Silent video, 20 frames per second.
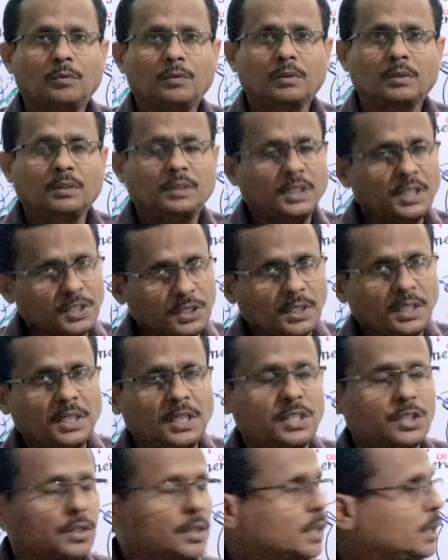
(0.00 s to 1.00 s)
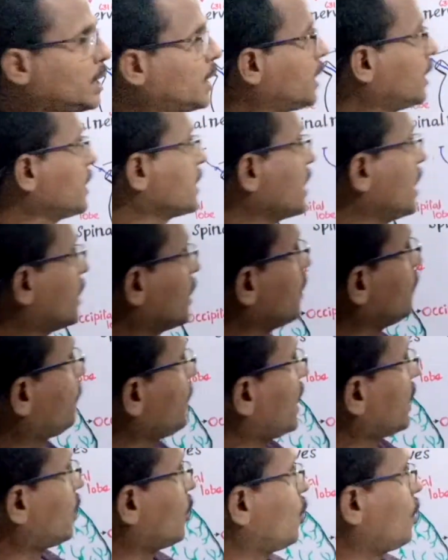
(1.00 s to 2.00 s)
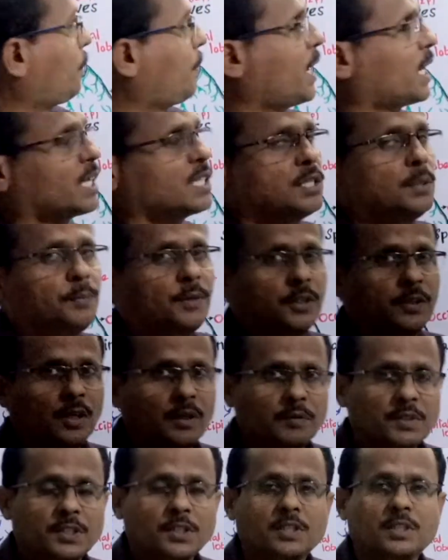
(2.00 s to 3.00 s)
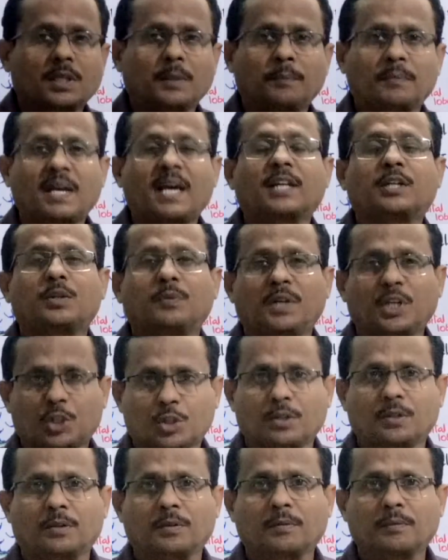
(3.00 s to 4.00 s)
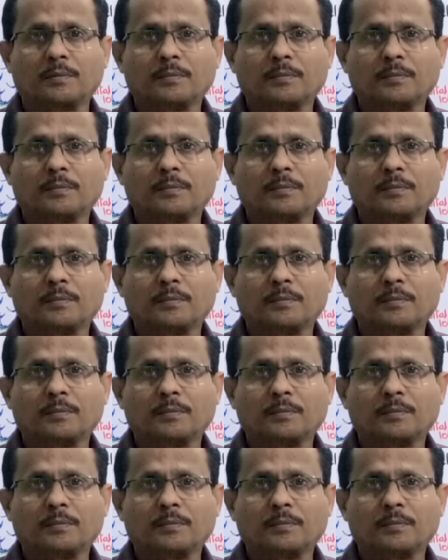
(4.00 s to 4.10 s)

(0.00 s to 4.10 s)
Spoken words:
This is a resultant factor of parasympathetic nervous system activation.